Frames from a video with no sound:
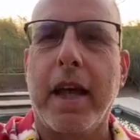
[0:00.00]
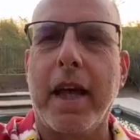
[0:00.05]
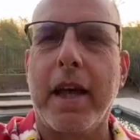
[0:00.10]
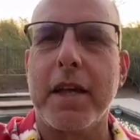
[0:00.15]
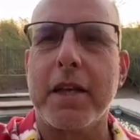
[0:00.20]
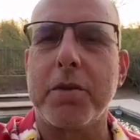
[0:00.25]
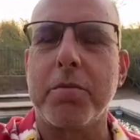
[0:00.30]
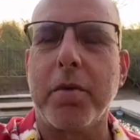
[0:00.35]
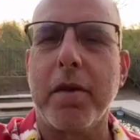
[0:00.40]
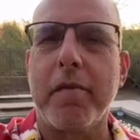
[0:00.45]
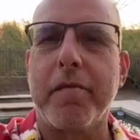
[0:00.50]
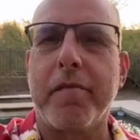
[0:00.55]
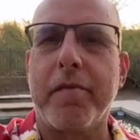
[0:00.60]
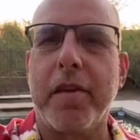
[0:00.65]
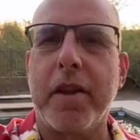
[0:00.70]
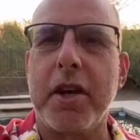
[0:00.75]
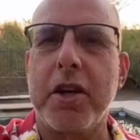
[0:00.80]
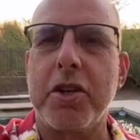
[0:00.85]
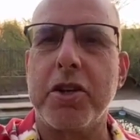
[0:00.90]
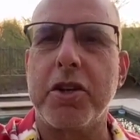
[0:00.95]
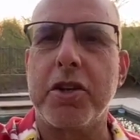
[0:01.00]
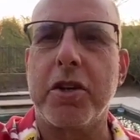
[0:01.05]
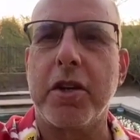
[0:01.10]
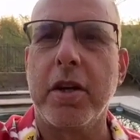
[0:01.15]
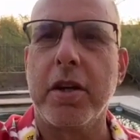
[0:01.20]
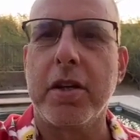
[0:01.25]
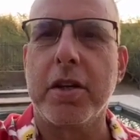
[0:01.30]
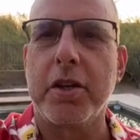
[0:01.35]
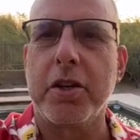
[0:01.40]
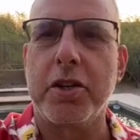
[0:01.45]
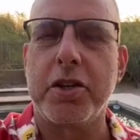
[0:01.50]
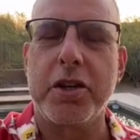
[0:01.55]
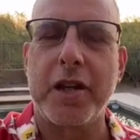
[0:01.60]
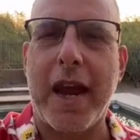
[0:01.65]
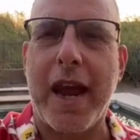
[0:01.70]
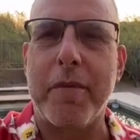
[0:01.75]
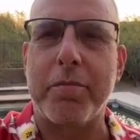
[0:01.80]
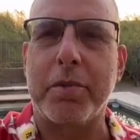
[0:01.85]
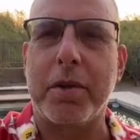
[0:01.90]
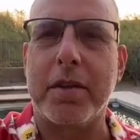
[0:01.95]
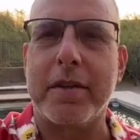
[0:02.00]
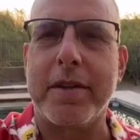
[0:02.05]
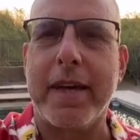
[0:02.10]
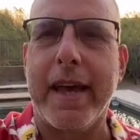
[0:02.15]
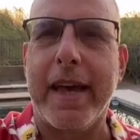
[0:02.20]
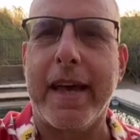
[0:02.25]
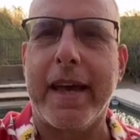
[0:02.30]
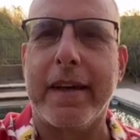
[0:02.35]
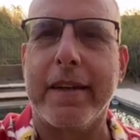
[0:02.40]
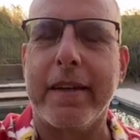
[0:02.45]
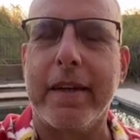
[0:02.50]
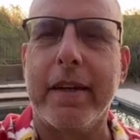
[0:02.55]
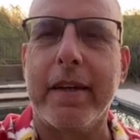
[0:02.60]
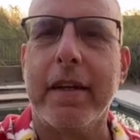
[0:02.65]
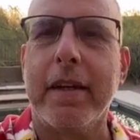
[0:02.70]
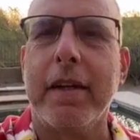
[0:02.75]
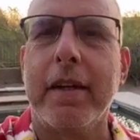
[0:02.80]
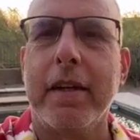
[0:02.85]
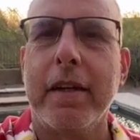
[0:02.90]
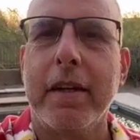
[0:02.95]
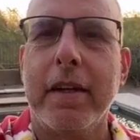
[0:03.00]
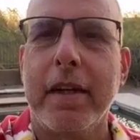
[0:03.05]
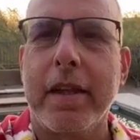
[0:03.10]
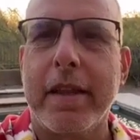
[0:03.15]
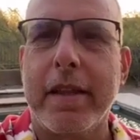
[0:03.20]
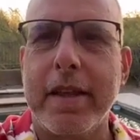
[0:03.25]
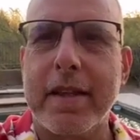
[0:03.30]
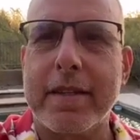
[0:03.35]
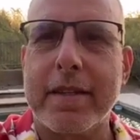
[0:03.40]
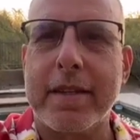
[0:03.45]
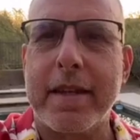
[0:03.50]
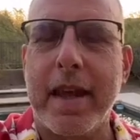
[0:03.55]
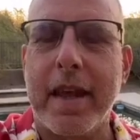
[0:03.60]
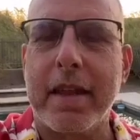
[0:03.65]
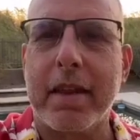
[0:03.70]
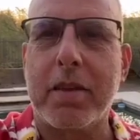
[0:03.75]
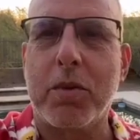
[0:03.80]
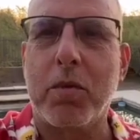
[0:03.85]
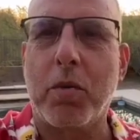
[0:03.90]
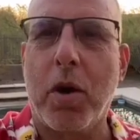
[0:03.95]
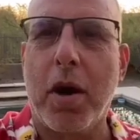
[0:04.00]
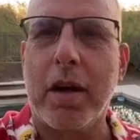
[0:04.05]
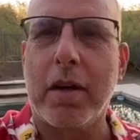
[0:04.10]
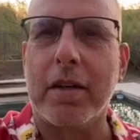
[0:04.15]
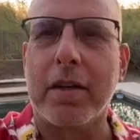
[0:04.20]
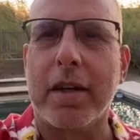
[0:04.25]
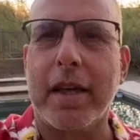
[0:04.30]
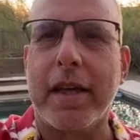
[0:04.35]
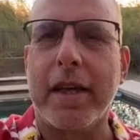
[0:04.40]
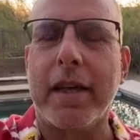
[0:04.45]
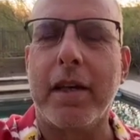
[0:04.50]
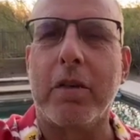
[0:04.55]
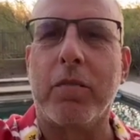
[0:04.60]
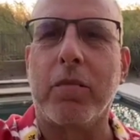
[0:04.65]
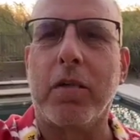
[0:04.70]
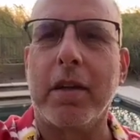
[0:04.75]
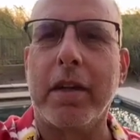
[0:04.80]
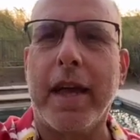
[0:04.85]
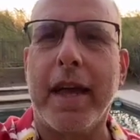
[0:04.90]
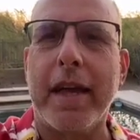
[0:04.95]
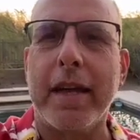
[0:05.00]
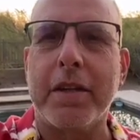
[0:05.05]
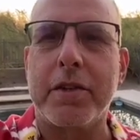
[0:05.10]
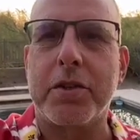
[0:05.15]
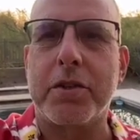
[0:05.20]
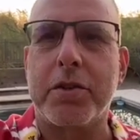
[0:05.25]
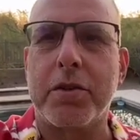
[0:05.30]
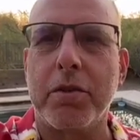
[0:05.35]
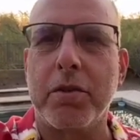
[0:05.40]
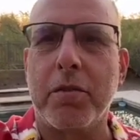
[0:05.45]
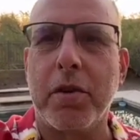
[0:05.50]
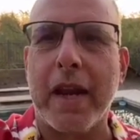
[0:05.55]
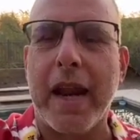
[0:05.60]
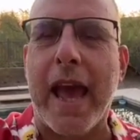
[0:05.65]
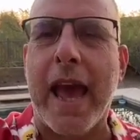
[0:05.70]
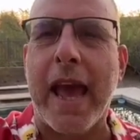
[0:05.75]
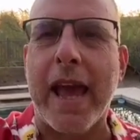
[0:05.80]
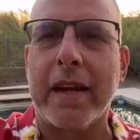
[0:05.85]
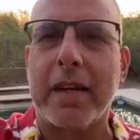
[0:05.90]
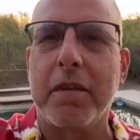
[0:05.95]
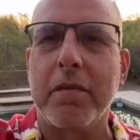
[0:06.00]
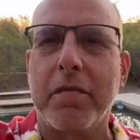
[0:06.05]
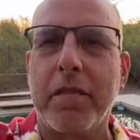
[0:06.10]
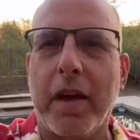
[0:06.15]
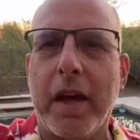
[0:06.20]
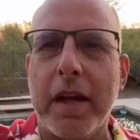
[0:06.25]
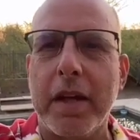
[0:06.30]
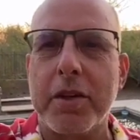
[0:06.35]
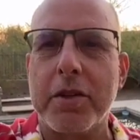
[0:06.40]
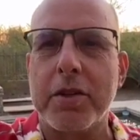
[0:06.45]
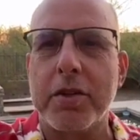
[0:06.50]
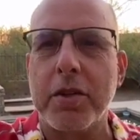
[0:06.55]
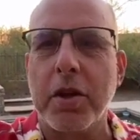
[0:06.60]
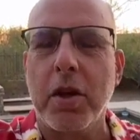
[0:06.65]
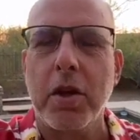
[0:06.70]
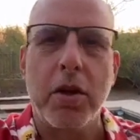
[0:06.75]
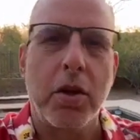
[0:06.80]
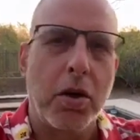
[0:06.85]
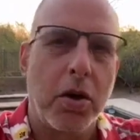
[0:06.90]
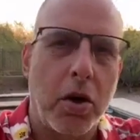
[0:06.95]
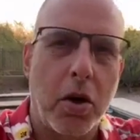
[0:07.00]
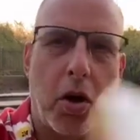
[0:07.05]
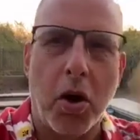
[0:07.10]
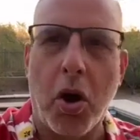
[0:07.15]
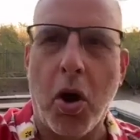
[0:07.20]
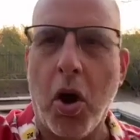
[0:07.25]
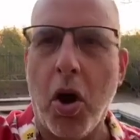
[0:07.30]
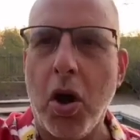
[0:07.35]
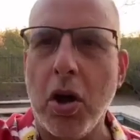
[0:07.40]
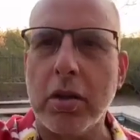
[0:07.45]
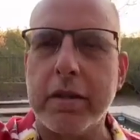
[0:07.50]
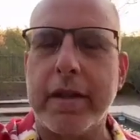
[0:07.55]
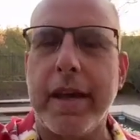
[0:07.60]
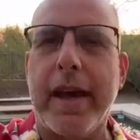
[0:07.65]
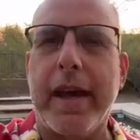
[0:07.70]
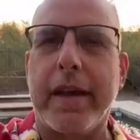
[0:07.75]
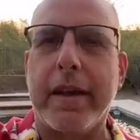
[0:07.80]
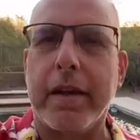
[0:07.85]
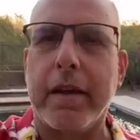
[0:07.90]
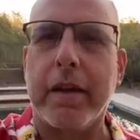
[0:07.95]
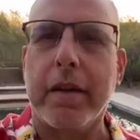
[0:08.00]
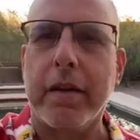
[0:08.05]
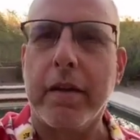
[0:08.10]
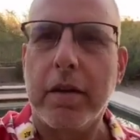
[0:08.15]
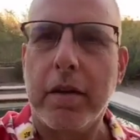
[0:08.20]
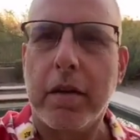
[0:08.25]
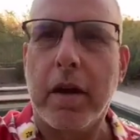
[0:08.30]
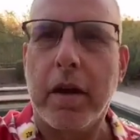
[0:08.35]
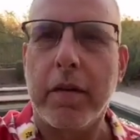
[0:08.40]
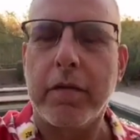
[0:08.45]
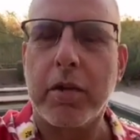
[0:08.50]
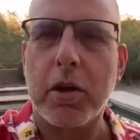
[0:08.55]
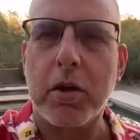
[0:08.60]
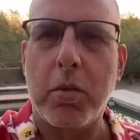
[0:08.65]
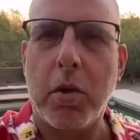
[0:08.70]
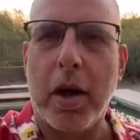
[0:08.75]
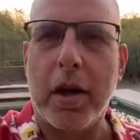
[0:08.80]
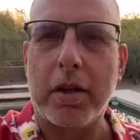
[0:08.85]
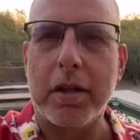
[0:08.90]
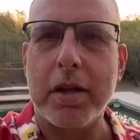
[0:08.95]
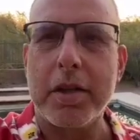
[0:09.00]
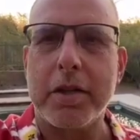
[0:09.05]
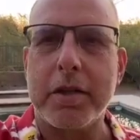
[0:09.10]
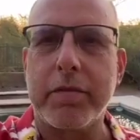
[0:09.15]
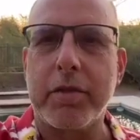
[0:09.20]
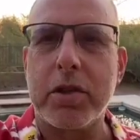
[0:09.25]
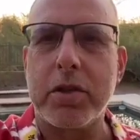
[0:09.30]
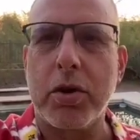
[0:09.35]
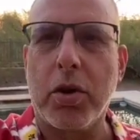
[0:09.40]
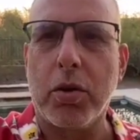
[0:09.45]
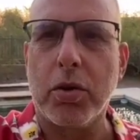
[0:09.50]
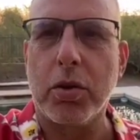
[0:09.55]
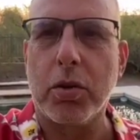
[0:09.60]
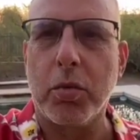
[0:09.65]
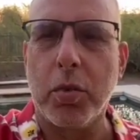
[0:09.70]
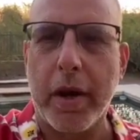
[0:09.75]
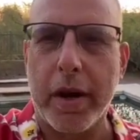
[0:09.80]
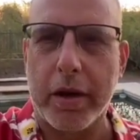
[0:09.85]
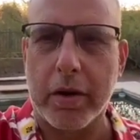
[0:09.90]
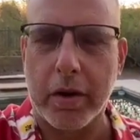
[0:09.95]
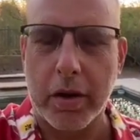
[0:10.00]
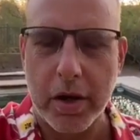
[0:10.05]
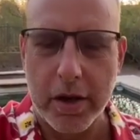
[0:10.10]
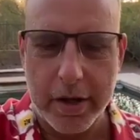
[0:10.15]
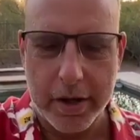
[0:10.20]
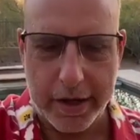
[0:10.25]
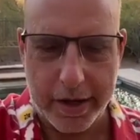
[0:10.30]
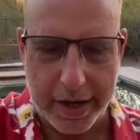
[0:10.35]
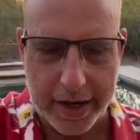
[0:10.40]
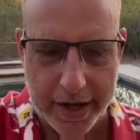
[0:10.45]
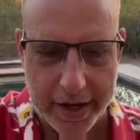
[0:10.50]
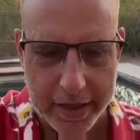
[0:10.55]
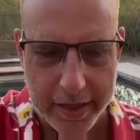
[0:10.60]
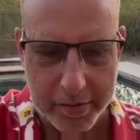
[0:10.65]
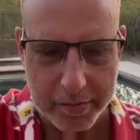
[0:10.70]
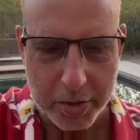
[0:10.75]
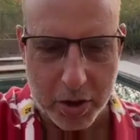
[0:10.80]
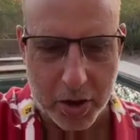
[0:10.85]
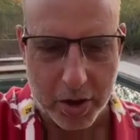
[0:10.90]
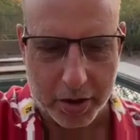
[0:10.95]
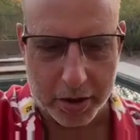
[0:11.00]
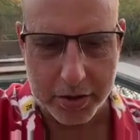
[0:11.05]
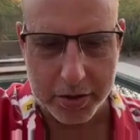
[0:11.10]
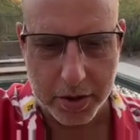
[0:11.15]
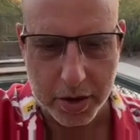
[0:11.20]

as we finish chapter 10, this 10th quality relates to and activates all 10 of the qualities of a total winner in the book.